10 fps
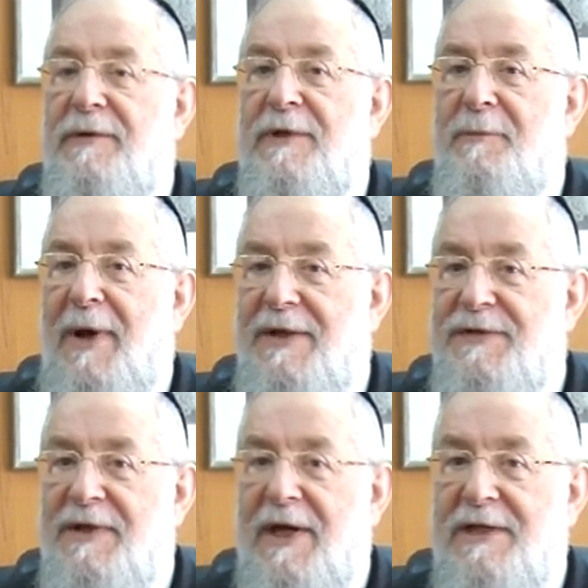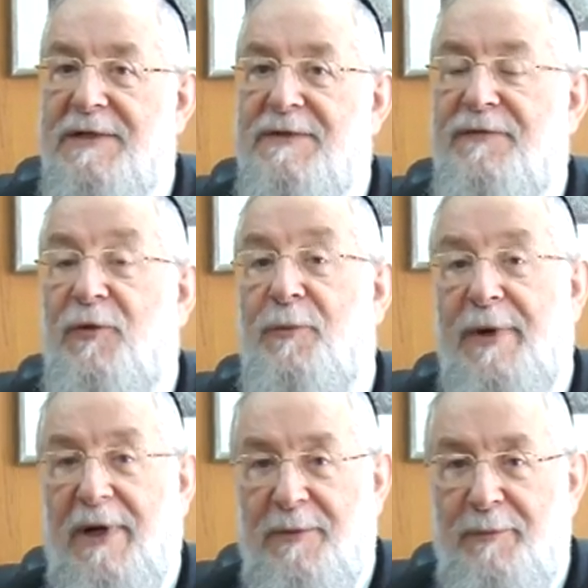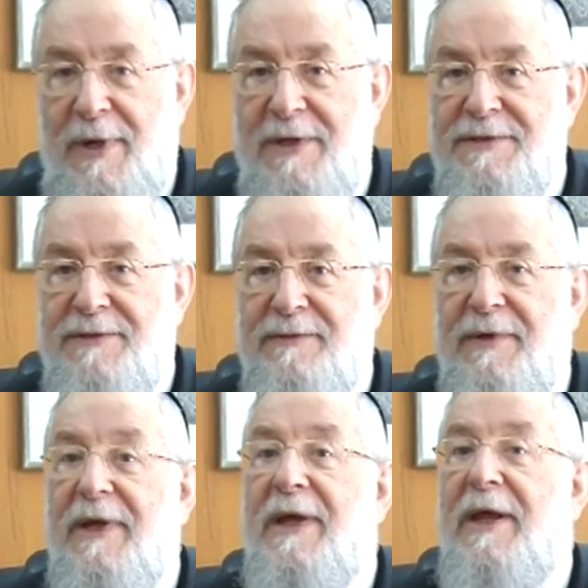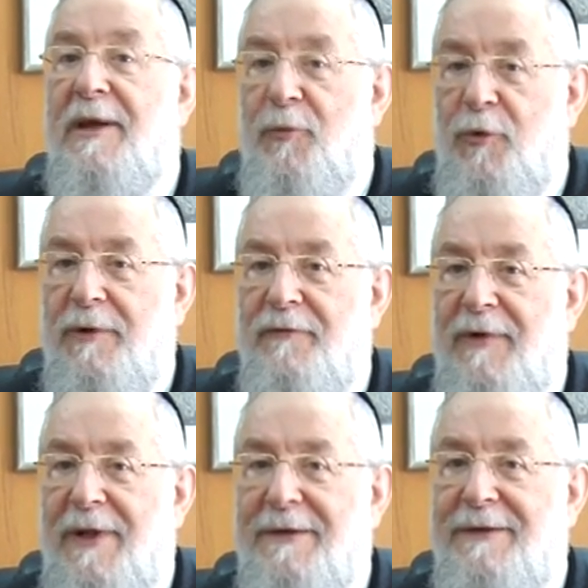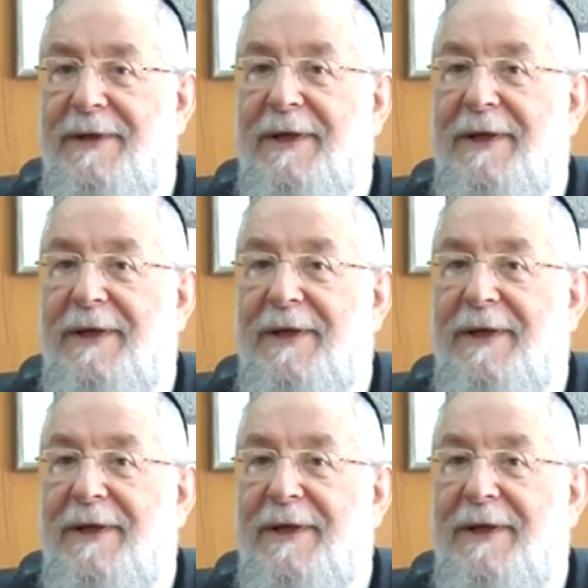in my size from Bergen-Belsen and Buchenwald